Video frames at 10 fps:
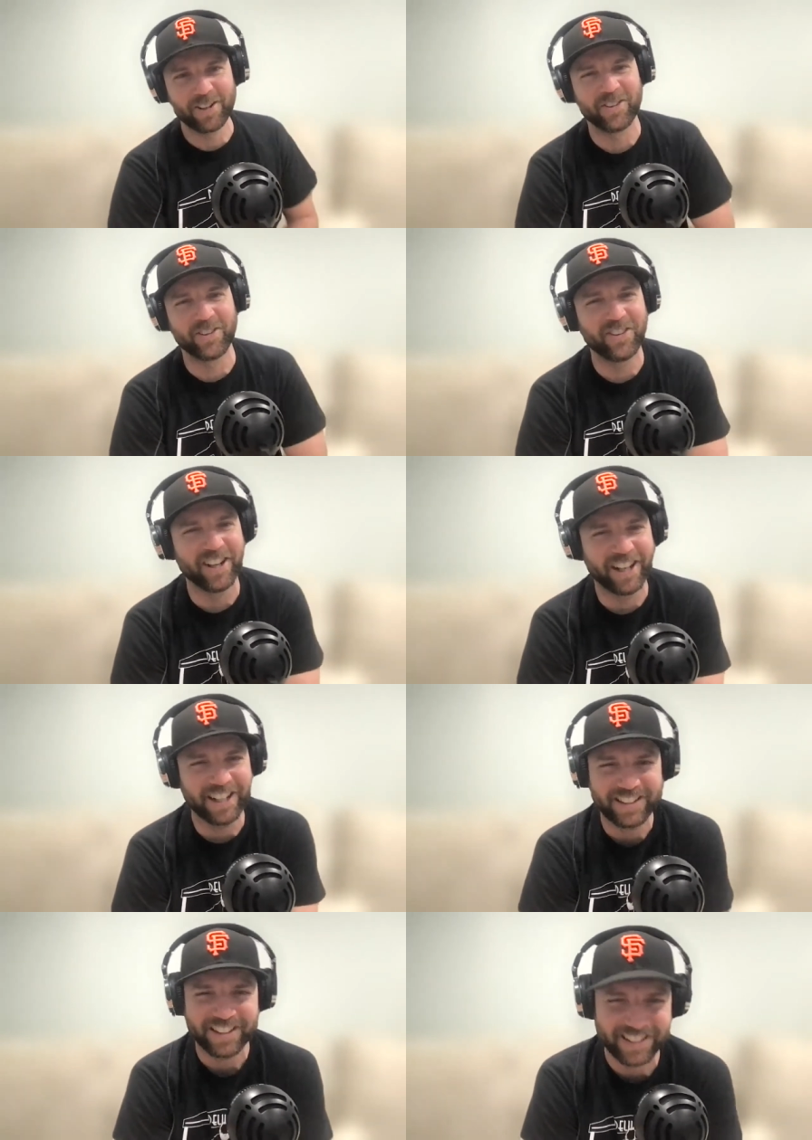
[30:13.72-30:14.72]

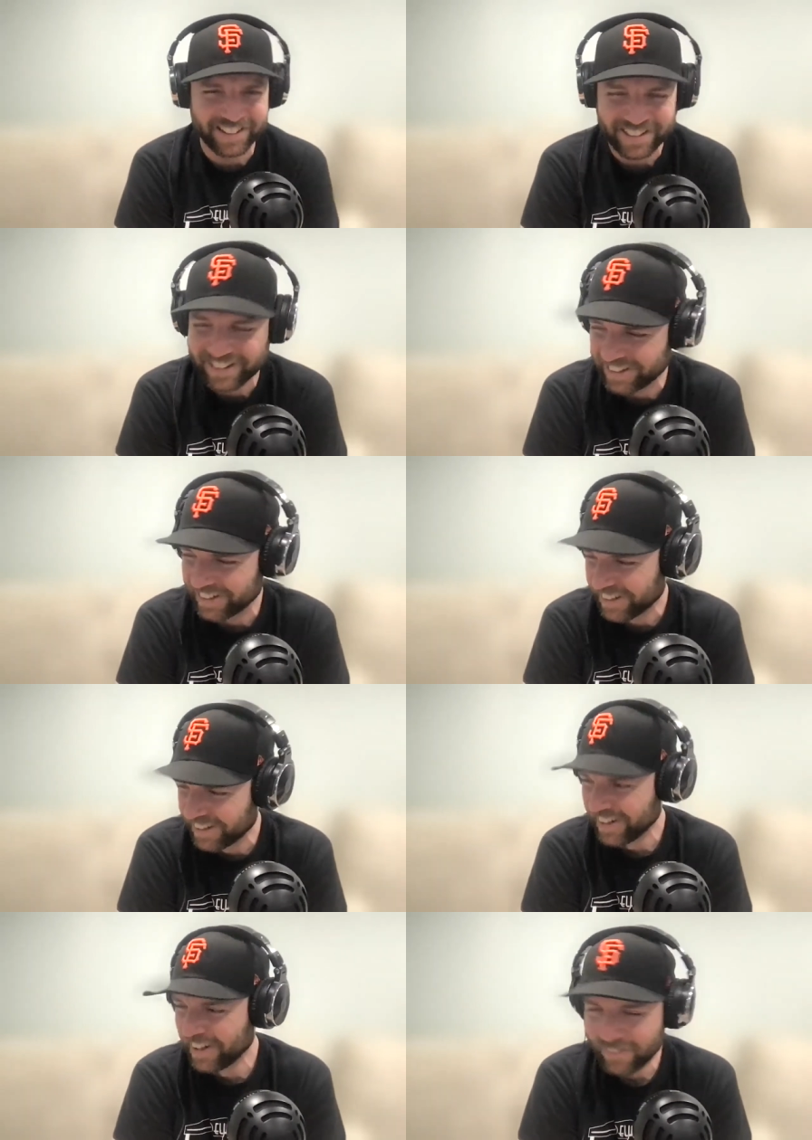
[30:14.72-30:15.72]
what?
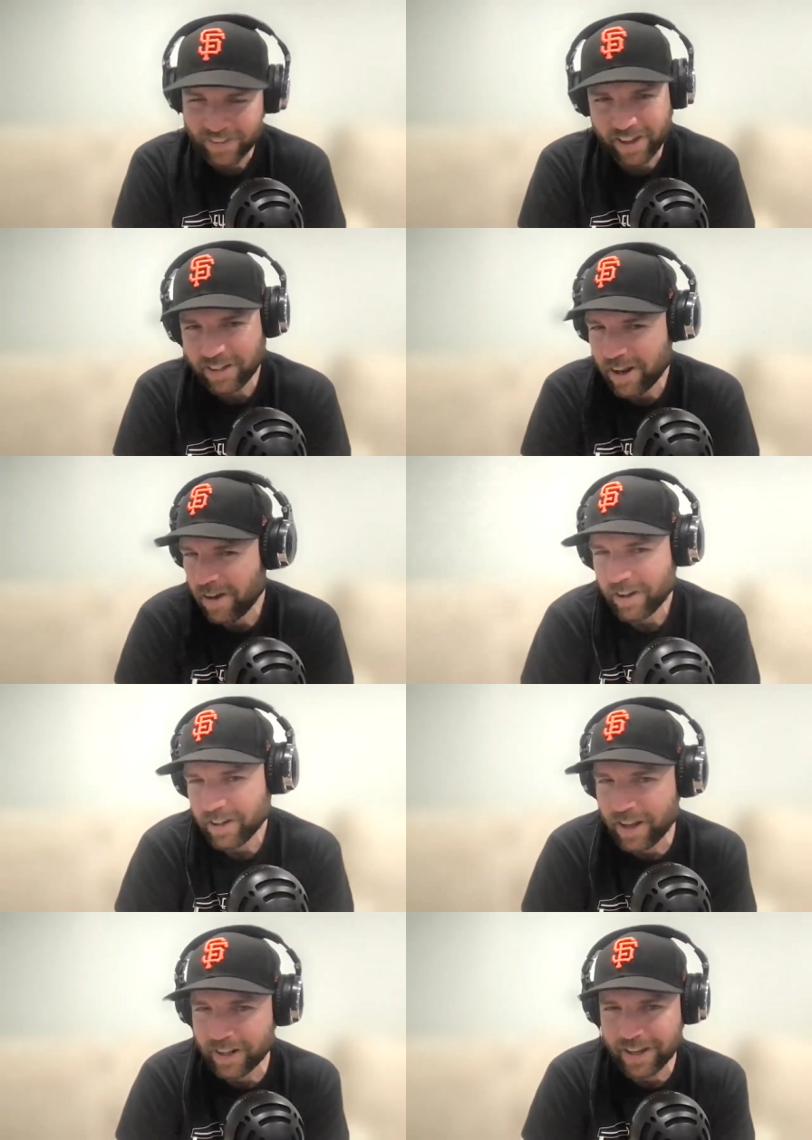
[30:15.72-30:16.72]
you know, I
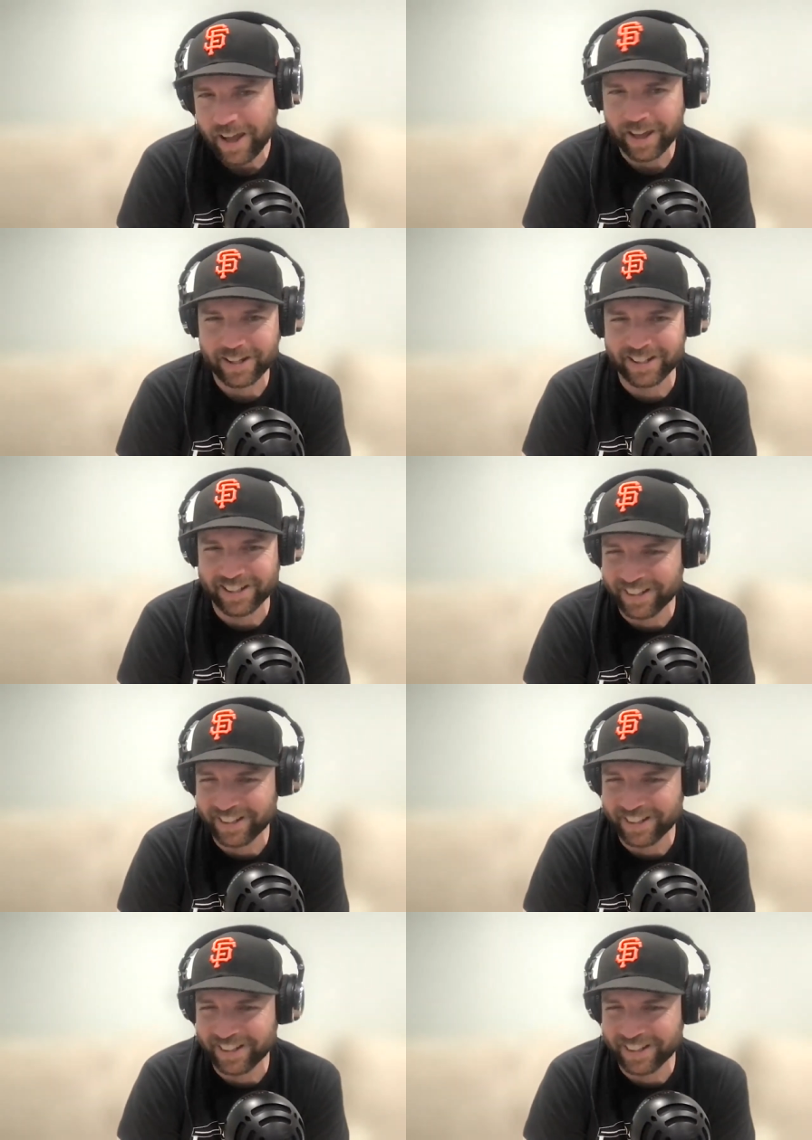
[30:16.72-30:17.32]
got a guy,